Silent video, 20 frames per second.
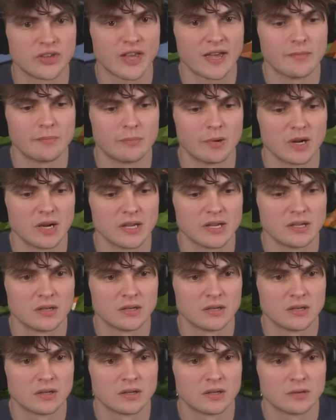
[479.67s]
him by,
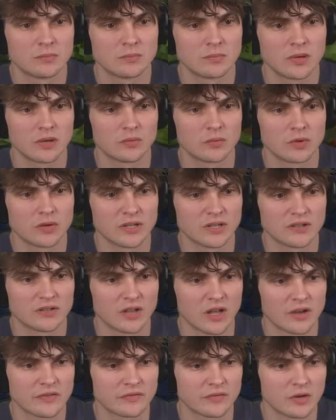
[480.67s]
by ruining his
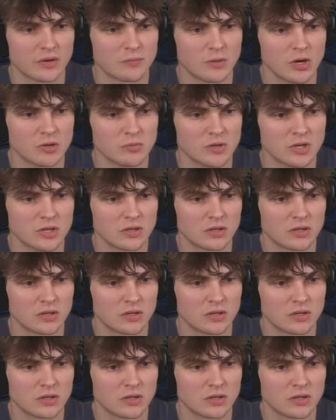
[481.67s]
life for a moment.